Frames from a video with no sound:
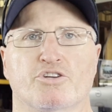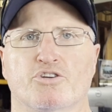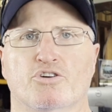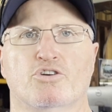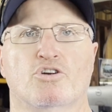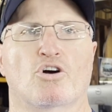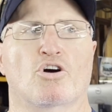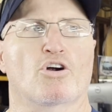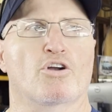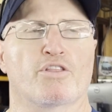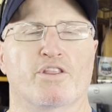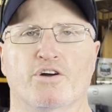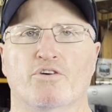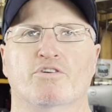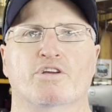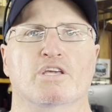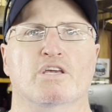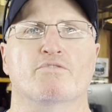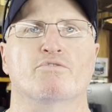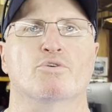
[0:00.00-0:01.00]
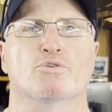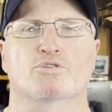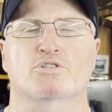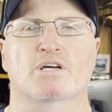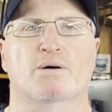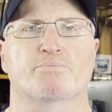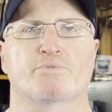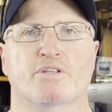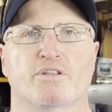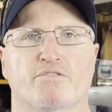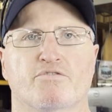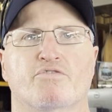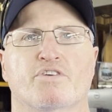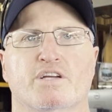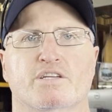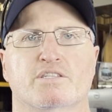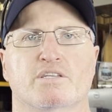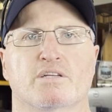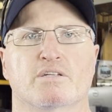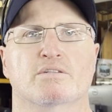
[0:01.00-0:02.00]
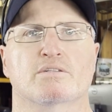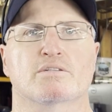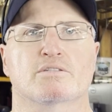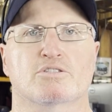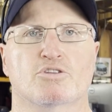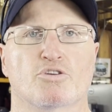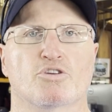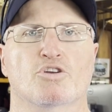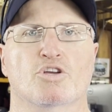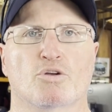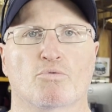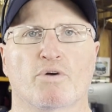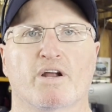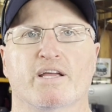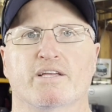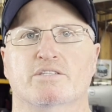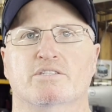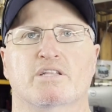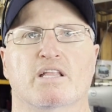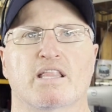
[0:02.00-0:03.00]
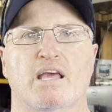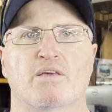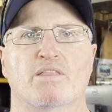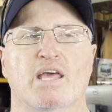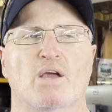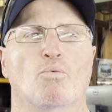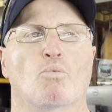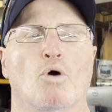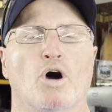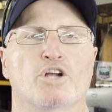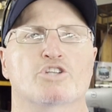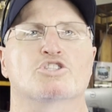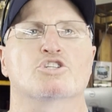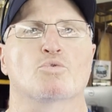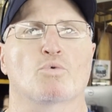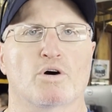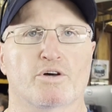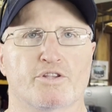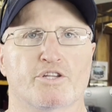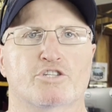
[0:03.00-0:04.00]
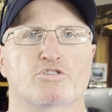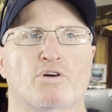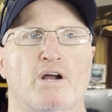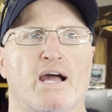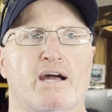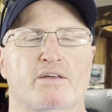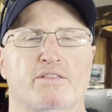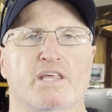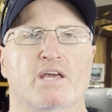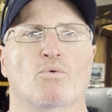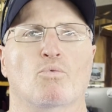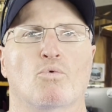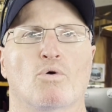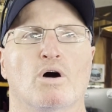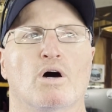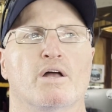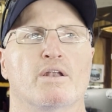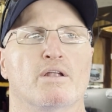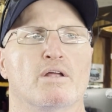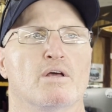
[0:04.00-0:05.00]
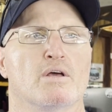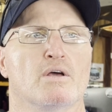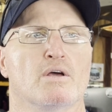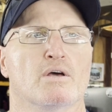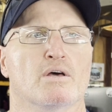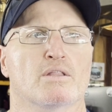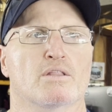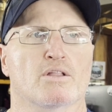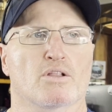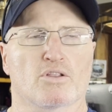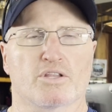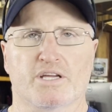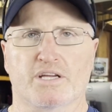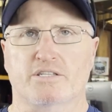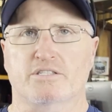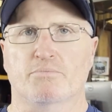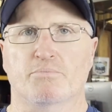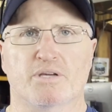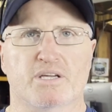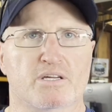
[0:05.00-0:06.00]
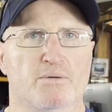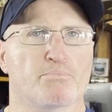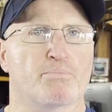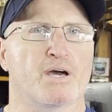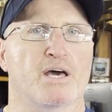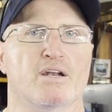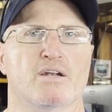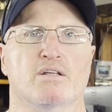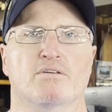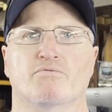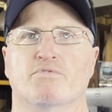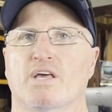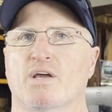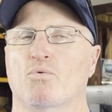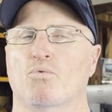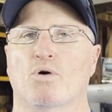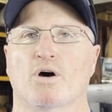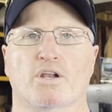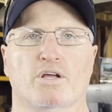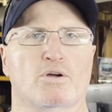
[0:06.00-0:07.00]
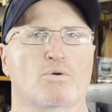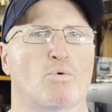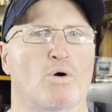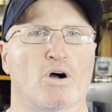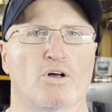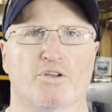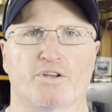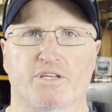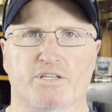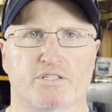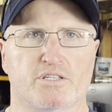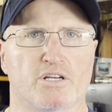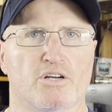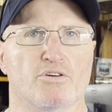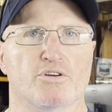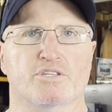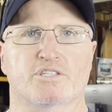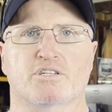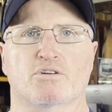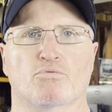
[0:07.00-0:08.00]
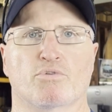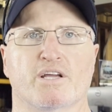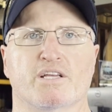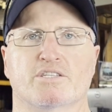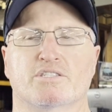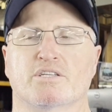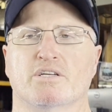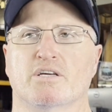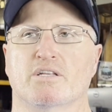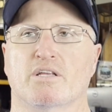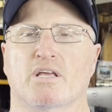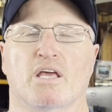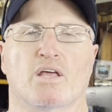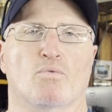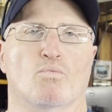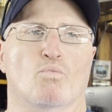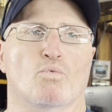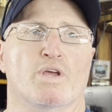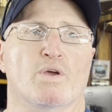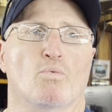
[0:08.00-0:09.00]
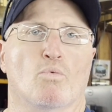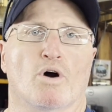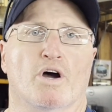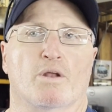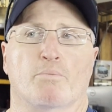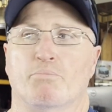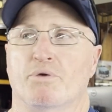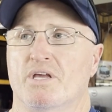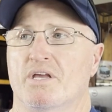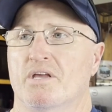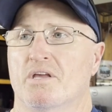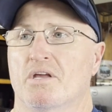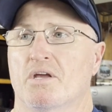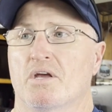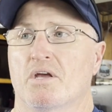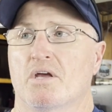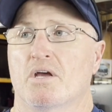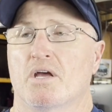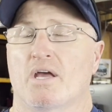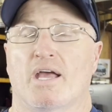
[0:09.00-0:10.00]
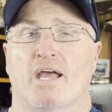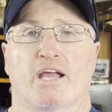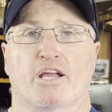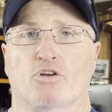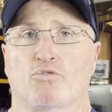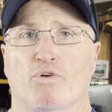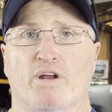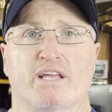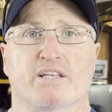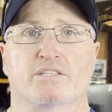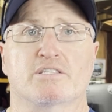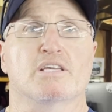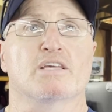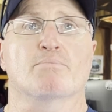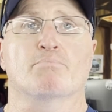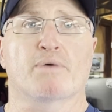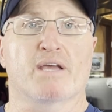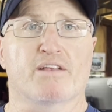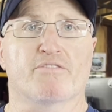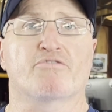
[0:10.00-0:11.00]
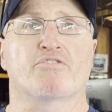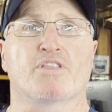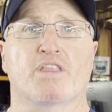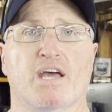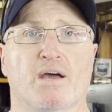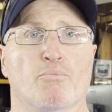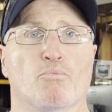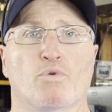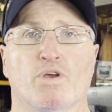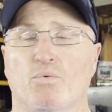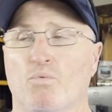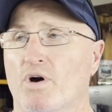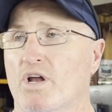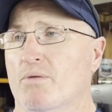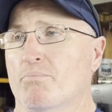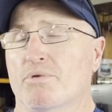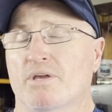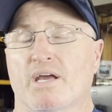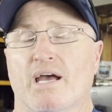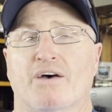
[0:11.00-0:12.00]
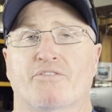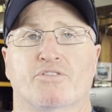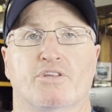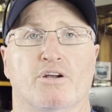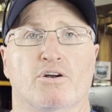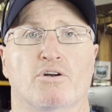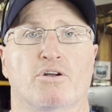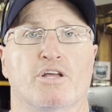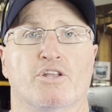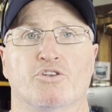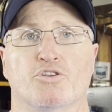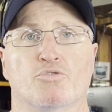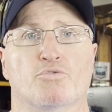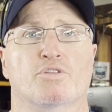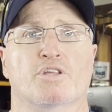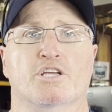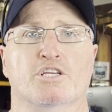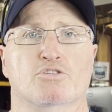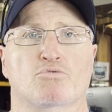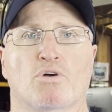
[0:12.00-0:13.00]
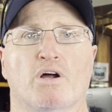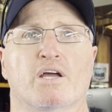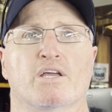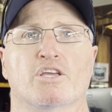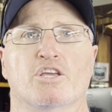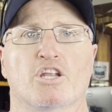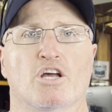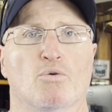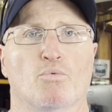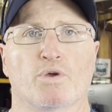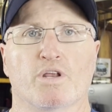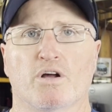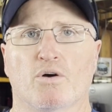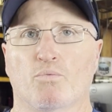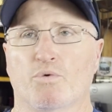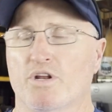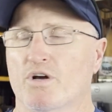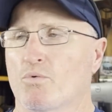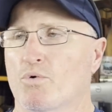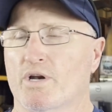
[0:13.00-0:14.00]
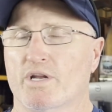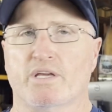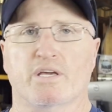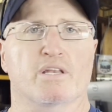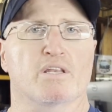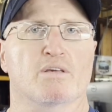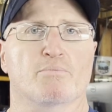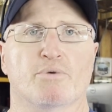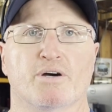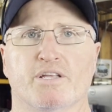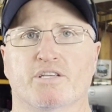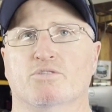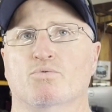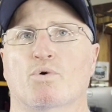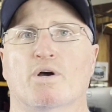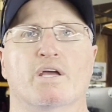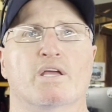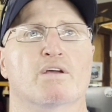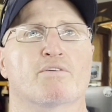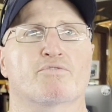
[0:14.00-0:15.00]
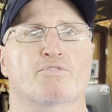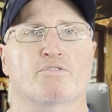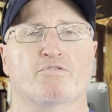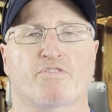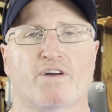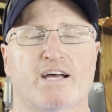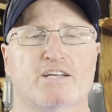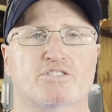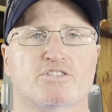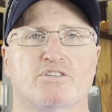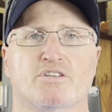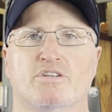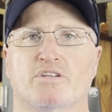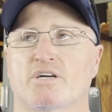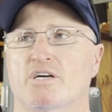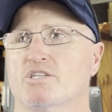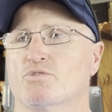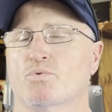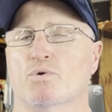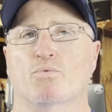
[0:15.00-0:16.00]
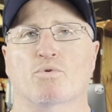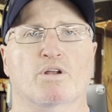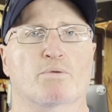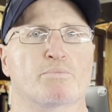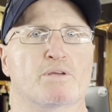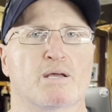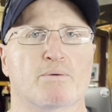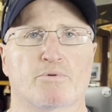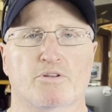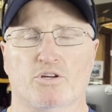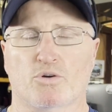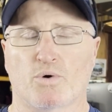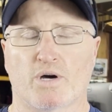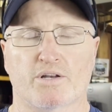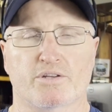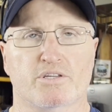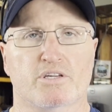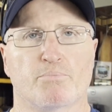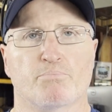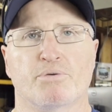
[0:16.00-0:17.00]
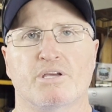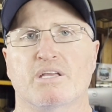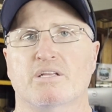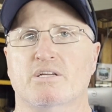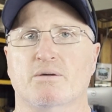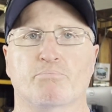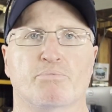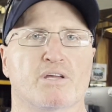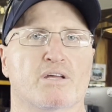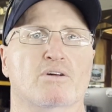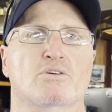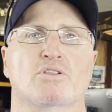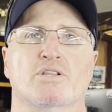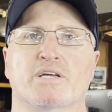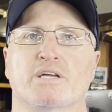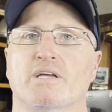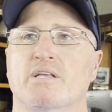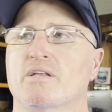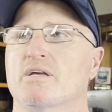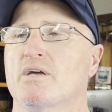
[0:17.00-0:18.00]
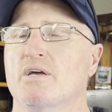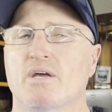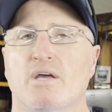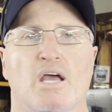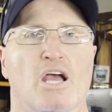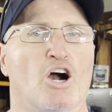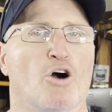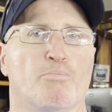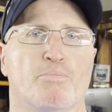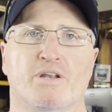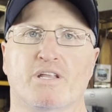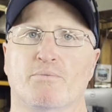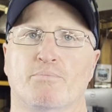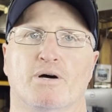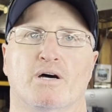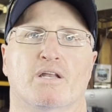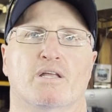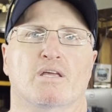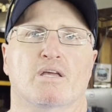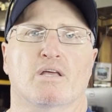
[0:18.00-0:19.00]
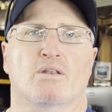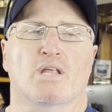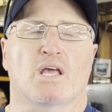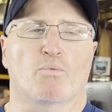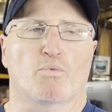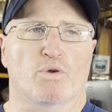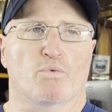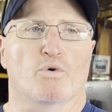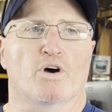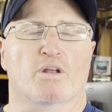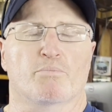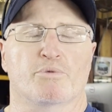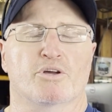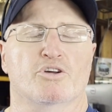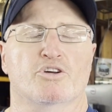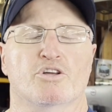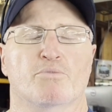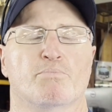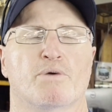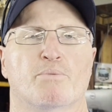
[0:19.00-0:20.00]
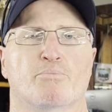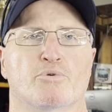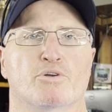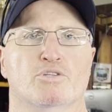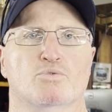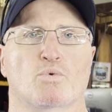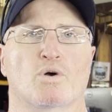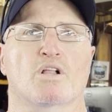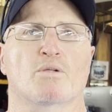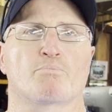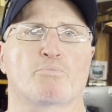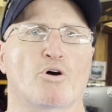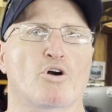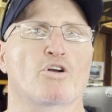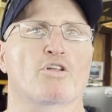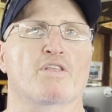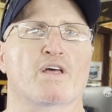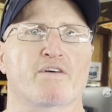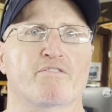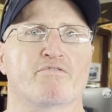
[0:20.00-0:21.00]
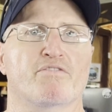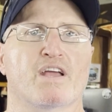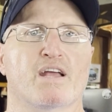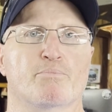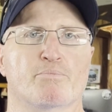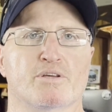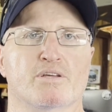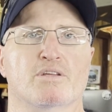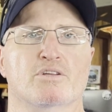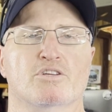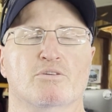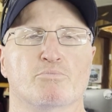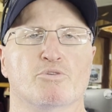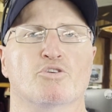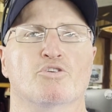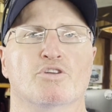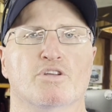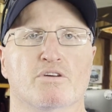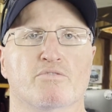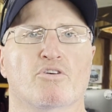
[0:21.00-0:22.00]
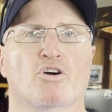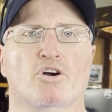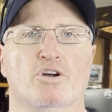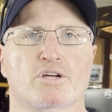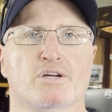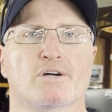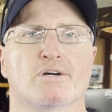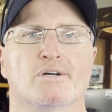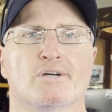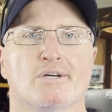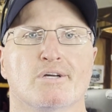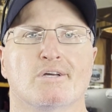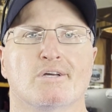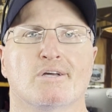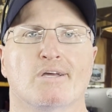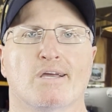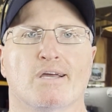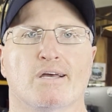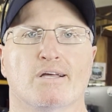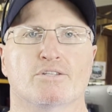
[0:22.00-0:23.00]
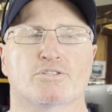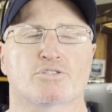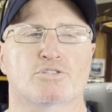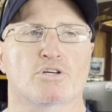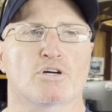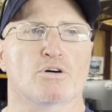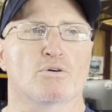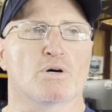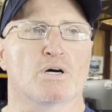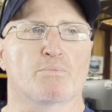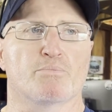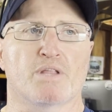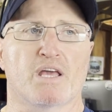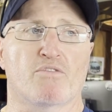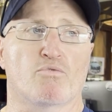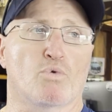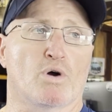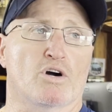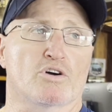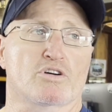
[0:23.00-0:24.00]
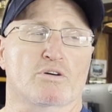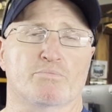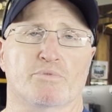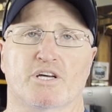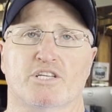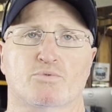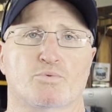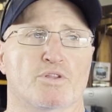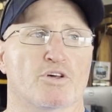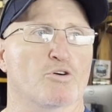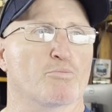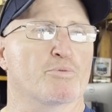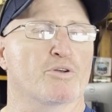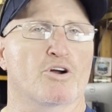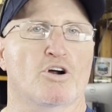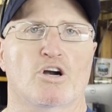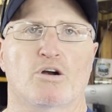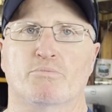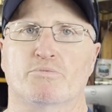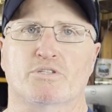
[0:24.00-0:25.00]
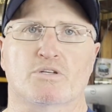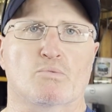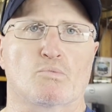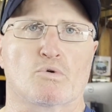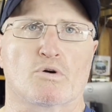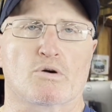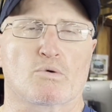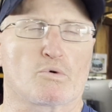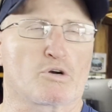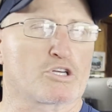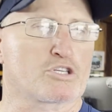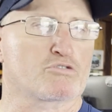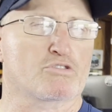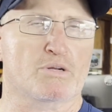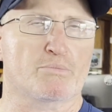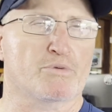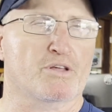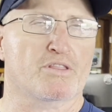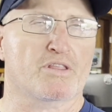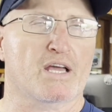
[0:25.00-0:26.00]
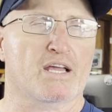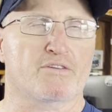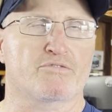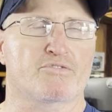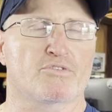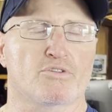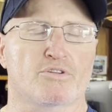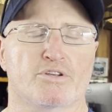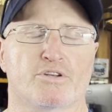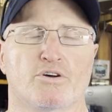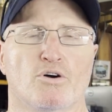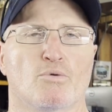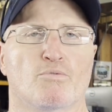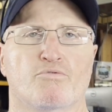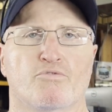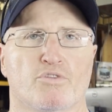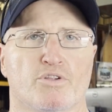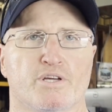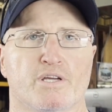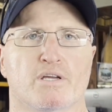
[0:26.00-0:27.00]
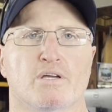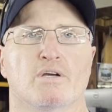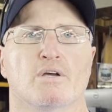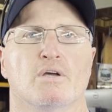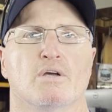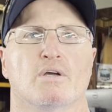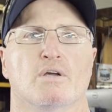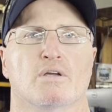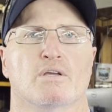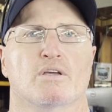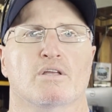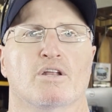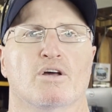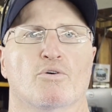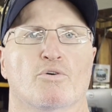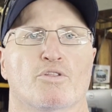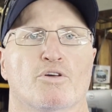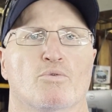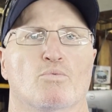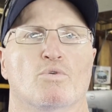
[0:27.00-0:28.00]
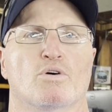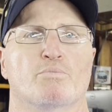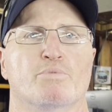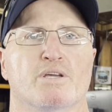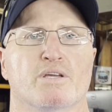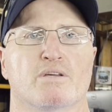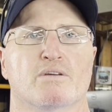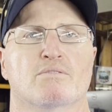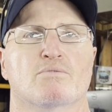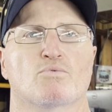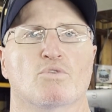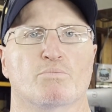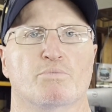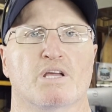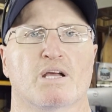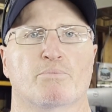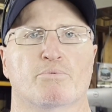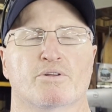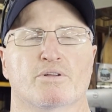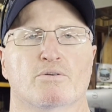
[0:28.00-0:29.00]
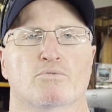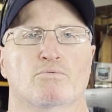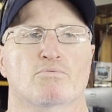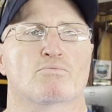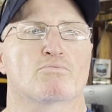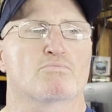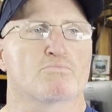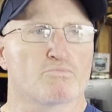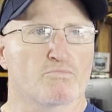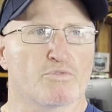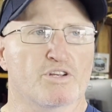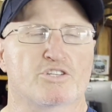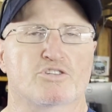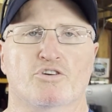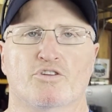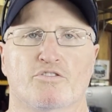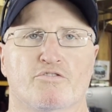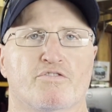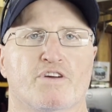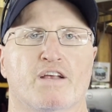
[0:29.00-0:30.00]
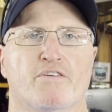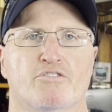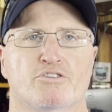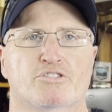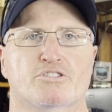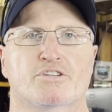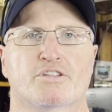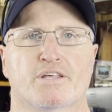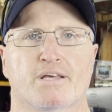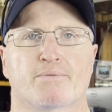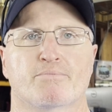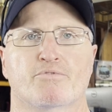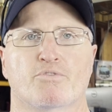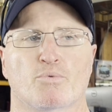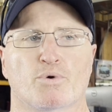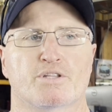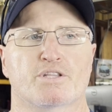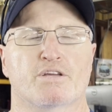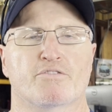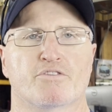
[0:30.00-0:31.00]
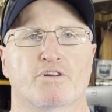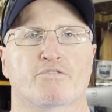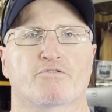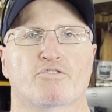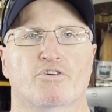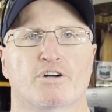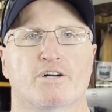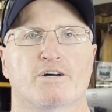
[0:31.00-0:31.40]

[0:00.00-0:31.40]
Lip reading: your car, they'll give you something to fix it so you can race. They want you on the track. They want the league to be competitive. They want a quality series to race in, and we want to be a great teammate for them. We want to be out there and do things right. You know, we don't want to get anybody's way. If they're faster than us, we want to be able to go out and compete clean, help anybody, and we want to be a good member as well and part of that family and community of ARCA. And so they've welcomed us with open arms, and we're extremely thankful, and hopefully, you know, that we'll be able to return the favors to them for what they've done for us.